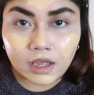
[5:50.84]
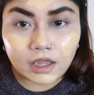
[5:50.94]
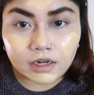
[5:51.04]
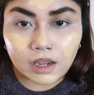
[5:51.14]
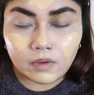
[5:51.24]

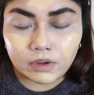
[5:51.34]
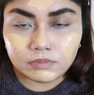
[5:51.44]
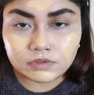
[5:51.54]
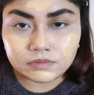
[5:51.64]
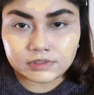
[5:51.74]
And now
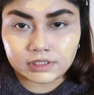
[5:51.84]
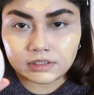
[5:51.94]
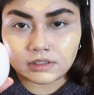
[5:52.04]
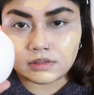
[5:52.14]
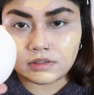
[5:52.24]
I'm using
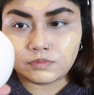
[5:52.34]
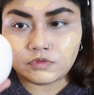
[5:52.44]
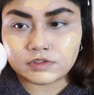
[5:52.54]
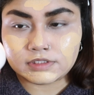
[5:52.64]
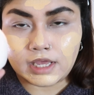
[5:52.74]
the
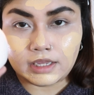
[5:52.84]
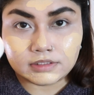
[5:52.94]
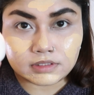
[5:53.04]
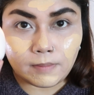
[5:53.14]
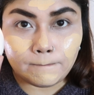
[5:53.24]

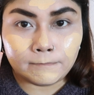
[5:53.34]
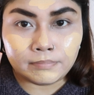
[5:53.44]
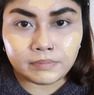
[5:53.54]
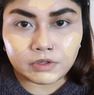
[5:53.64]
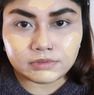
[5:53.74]
Precise
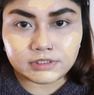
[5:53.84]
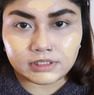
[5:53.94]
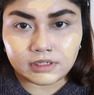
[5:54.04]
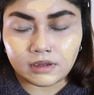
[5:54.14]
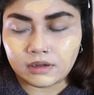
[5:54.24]

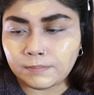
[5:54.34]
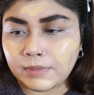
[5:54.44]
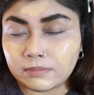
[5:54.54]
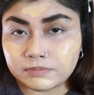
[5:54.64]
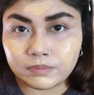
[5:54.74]
Beauty
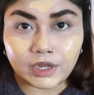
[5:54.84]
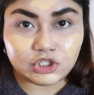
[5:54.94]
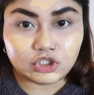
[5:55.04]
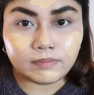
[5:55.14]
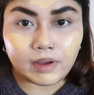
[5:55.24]
makeup
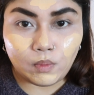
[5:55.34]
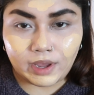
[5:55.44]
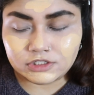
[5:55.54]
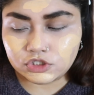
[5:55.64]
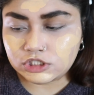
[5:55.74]
sponge by
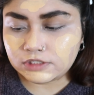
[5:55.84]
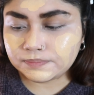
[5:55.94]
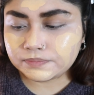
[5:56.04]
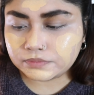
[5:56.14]
Wiseshe.